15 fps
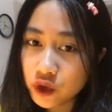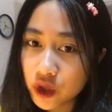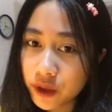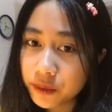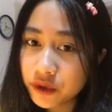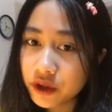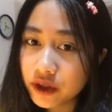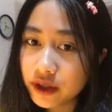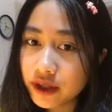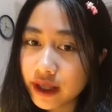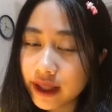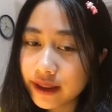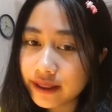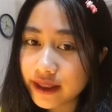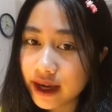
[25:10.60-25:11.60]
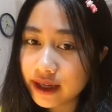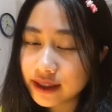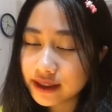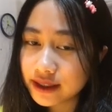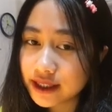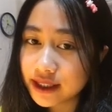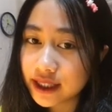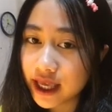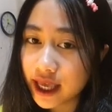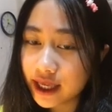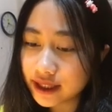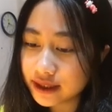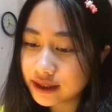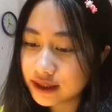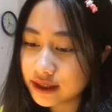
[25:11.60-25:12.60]
Chapter
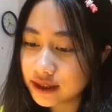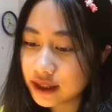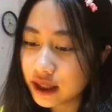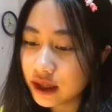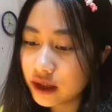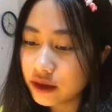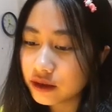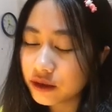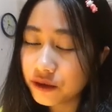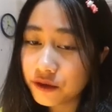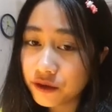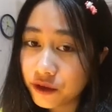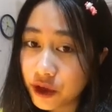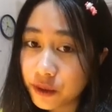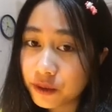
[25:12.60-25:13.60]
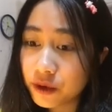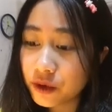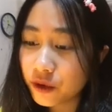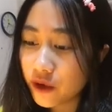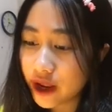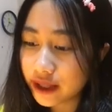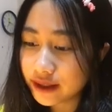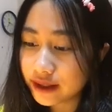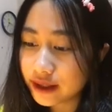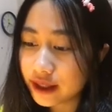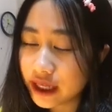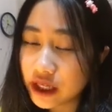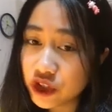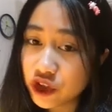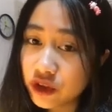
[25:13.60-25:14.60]
98, The Fifth Grade
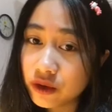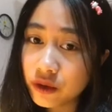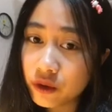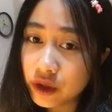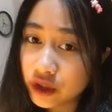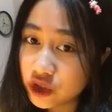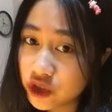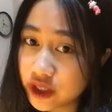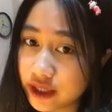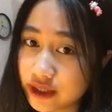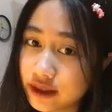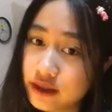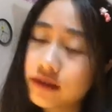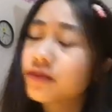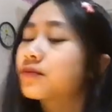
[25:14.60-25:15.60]
Nature Retreat.